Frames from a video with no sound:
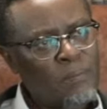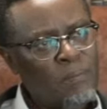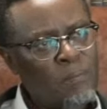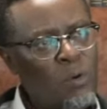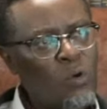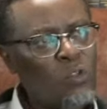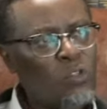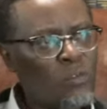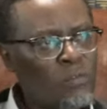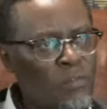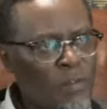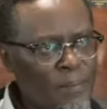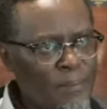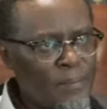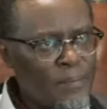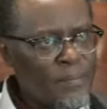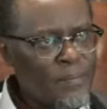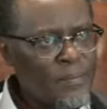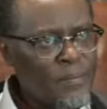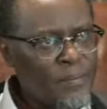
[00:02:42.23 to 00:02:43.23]
both of
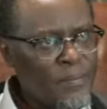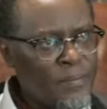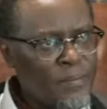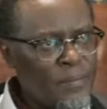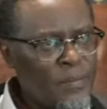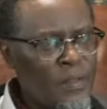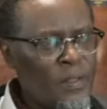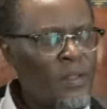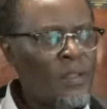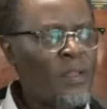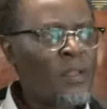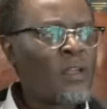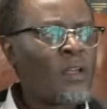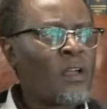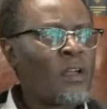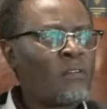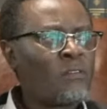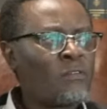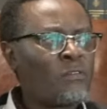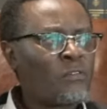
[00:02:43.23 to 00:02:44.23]
them,
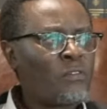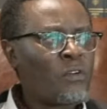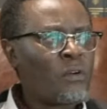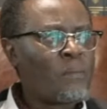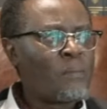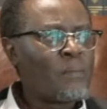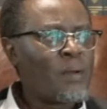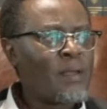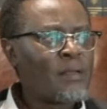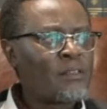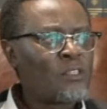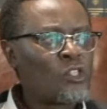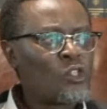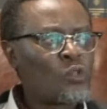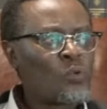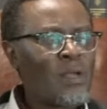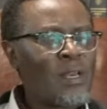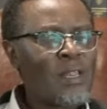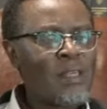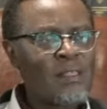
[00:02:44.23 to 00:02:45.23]
from my
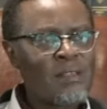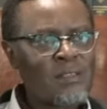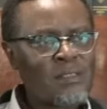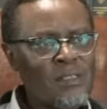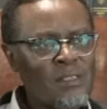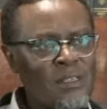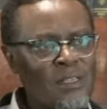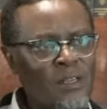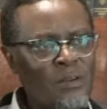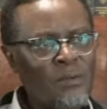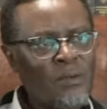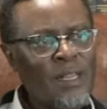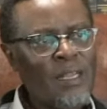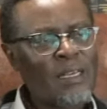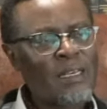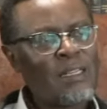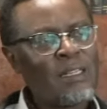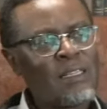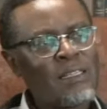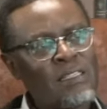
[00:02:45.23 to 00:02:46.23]
2013 when I
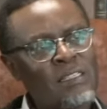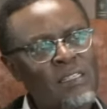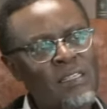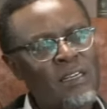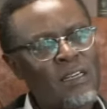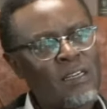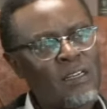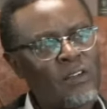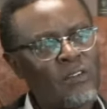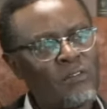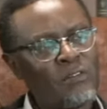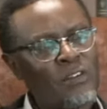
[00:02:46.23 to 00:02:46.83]
did the tyranny of